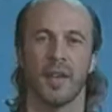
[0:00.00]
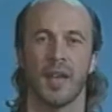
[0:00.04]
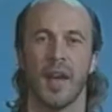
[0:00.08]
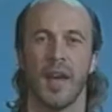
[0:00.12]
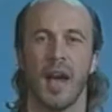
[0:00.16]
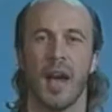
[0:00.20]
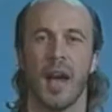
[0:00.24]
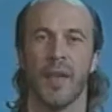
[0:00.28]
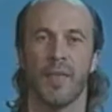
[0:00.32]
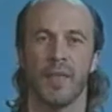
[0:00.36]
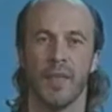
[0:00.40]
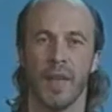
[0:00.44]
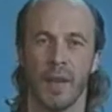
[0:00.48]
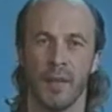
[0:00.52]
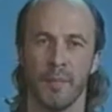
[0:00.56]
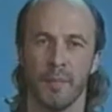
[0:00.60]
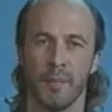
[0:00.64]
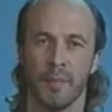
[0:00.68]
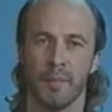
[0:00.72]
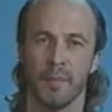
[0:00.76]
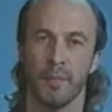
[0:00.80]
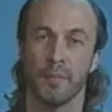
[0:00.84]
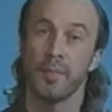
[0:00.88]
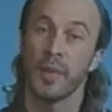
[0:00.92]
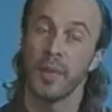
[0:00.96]
and then
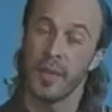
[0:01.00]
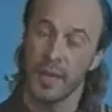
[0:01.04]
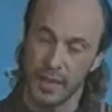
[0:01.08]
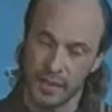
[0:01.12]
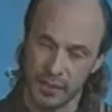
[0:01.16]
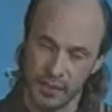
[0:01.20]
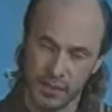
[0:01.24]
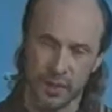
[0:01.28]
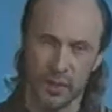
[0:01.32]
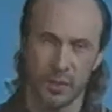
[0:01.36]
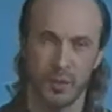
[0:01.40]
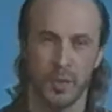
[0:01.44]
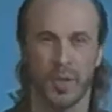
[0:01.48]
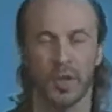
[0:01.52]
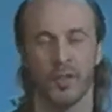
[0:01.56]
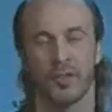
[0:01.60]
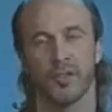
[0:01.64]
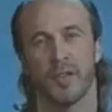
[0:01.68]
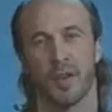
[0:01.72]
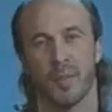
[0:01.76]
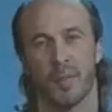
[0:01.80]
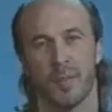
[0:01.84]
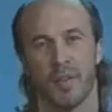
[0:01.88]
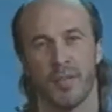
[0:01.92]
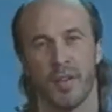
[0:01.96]
play it slowly on
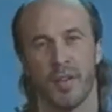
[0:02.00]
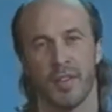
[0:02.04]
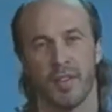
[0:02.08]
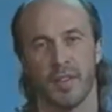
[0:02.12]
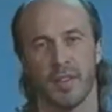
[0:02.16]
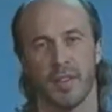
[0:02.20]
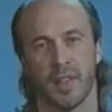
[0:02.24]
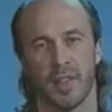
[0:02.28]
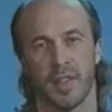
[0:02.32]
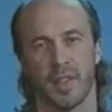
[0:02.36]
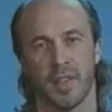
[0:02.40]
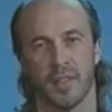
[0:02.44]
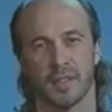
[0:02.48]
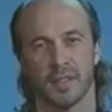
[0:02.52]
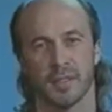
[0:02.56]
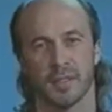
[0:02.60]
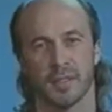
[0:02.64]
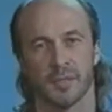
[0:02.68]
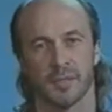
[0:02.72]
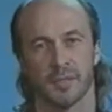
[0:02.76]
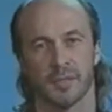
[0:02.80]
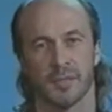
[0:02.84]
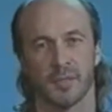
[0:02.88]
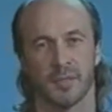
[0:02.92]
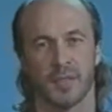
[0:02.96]
top of everything else.
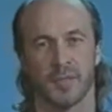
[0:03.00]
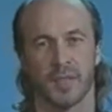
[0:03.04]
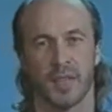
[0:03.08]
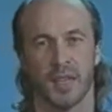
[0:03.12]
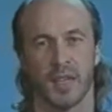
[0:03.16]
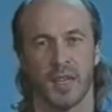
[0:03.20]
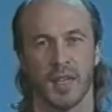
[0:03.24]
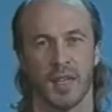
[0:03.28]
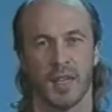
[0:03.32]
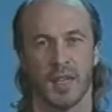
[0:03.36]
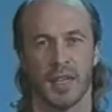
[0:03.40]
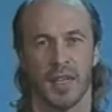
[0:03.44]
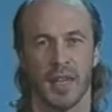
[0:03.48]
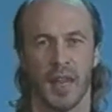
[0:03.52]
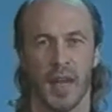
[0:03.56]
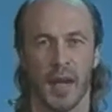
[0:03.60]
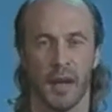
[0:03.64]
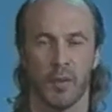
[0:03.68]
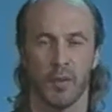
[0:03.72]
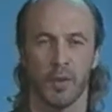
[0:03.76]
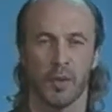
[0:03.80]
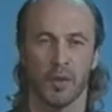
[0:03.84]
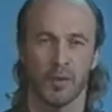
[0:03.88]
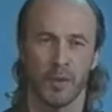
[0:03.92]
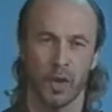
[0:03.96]
Now,
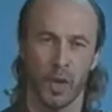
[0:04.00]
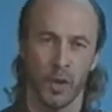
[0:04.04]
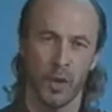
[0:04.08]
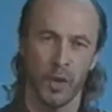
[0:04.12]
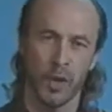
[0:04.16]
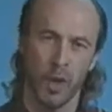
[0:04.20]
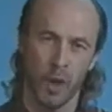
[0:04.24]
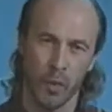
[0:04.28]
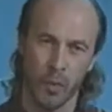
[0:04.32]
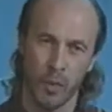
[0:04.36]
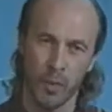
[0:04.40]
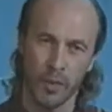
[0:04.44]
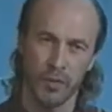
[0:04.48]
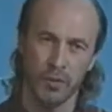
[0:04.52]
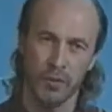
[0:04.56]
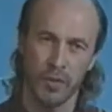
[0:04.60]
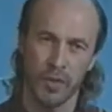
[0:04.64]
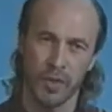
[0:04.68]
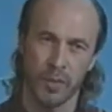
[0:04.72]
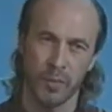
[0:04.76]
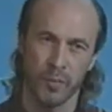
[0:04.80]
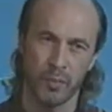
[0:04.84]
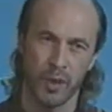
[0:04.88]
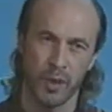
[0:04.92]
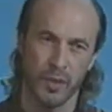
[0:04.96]
going on with the
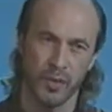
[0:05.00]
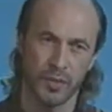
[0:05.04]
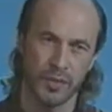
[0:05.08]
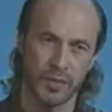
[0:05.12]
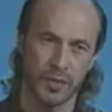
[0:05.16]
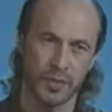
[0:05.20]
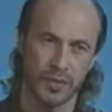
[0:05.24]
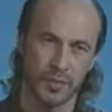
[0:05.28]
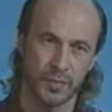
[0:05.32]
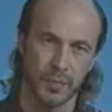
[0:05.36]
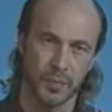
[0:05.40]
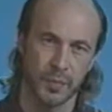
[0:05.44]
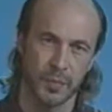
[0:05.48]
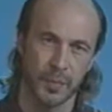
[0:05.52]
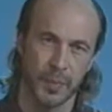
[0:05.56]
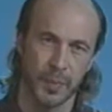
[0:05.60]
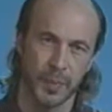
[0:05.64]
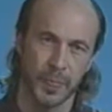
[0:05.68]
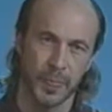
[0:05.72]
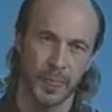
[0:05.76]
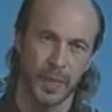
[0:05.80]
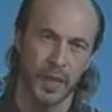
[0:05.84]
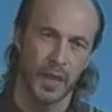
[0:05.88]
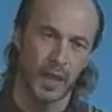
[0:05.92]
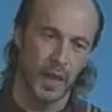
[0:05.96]
rhythm riffs,
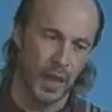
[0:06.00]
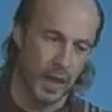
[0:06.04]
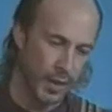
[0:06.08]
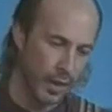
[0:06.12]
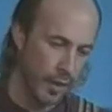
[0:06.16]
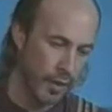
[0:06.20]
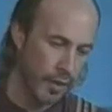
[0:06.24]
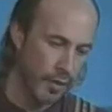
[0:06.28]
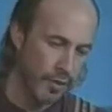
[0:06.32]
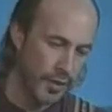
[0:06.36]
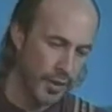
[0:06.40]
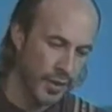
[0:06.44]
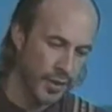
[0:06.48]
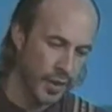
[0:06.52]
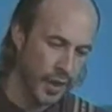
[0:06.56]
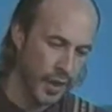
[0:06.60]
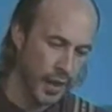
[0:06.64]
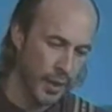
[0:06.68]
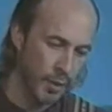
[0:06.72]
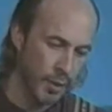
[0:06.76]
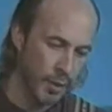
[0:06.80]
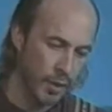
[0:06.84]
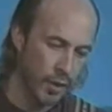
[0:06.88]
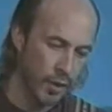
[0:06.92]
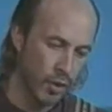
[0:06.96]
another thing that I
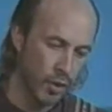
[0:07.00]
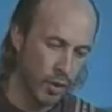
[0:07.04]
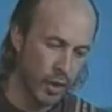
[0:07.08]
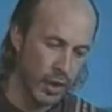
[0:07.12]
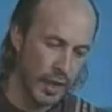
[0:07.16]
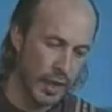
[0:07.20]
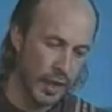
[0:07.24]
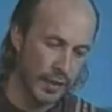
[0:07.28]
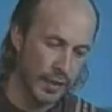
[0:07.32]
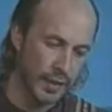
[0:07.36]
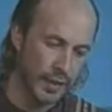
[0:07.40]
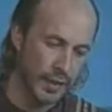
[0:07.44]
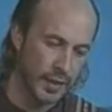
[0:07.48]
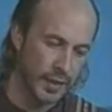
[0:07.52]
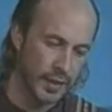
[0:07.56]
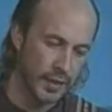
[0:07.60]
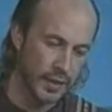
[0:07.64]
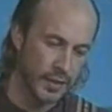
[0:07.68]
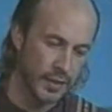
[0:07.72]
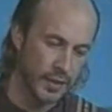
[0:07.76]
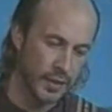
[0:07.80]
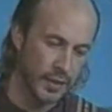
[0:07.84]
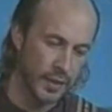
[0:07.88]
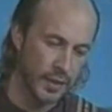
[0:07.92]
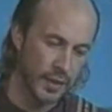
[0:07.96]
want to look at is
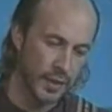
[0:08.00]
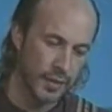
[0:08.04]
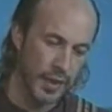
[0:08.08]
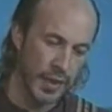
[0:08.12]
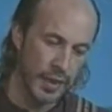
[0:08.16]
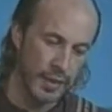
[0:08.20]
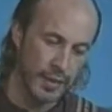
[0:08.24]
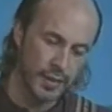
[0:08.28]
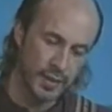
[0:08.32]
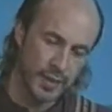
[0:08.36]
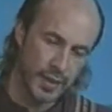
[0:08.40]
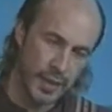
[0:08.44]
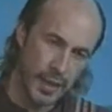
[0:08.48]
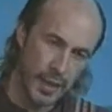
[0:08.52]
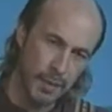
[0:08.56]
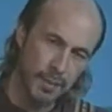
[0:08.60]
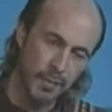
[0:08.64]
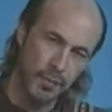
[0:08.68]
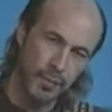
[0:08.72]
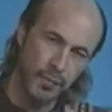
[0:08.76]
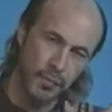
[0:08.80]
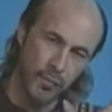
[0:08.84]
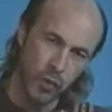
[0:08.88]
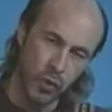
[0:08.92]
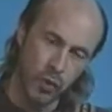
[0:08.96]
that same
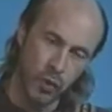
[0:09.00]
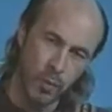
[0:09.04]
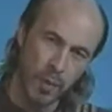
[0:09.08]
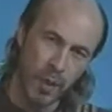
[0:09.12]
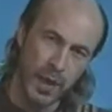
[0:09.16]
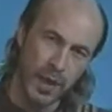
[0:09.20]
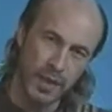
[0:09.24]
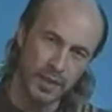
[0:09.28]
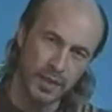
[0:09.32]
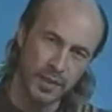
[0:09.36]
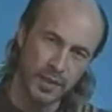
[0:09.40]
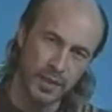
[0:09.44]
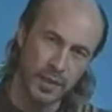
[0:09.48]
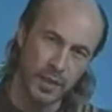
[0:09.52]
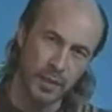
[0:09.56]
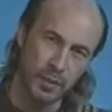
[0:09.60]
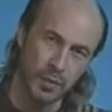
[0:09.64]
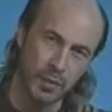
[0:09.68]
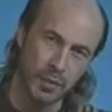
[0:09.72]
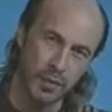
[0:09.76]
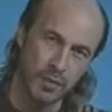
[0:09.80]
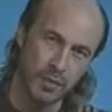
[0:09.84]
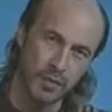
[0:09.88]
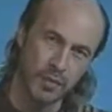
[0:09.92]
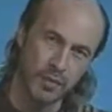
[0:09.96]
4-bar
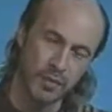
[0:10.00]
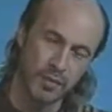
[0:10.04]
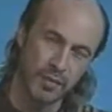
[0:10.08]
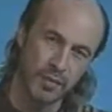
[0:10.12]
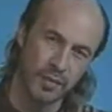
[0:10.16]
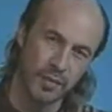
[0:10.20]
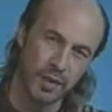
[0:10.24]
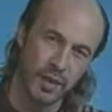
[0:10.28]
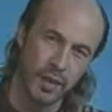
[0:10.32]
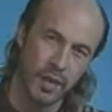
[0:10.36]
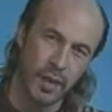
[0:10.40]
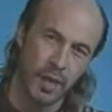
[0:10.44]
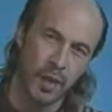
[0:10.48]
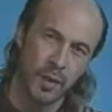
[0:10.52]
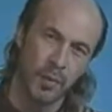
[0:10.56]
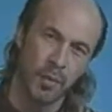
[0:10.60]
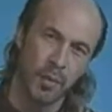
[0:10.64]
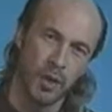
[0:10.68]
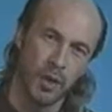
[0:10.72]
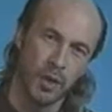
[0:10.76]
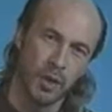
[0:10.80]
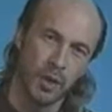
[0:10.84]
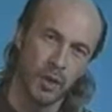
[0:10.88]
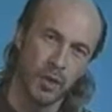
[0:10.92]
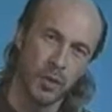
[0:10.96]
sequence,
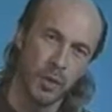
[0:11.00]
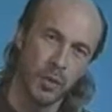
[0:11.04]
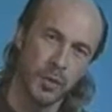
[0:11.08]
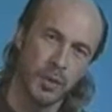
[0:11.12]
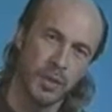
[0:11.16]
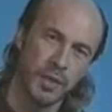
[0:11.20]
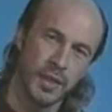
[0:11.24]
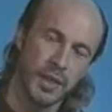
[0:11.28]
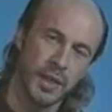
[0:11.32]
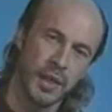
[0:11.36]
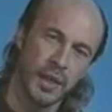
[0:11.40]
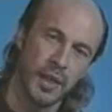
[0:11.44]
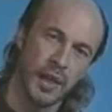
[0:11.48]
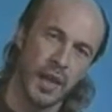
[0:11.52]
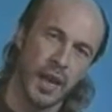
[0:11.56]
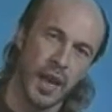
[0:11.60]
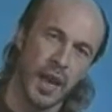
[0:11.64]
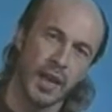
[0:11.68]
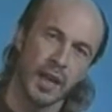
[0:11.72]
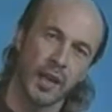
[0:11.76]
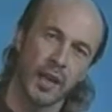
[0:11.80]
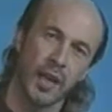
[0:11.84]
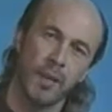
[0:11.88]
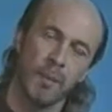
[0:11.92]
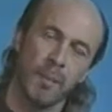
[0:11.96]
but using a
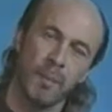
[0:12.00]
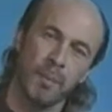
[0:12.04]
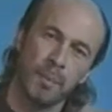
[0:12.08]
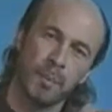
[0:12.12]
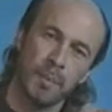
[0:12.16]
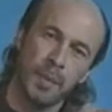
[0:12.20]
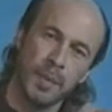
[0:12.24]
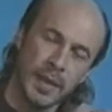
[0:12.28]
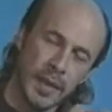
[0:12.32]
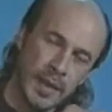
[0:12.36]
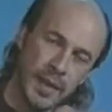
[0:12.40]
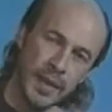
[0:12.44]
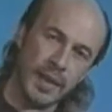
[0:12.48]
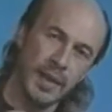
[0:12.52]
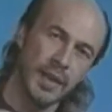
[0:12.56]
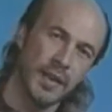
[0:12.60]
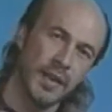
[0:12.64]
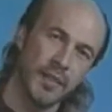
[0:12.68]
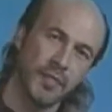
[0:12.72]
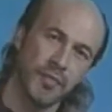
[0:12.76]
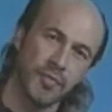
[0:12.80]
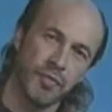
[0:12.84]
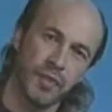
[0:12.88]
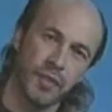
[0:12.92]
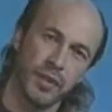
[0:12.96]
completely
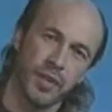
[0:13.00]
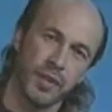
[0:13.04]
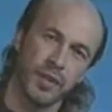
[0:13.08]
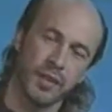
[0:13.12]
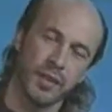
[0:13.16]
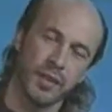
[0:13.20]
different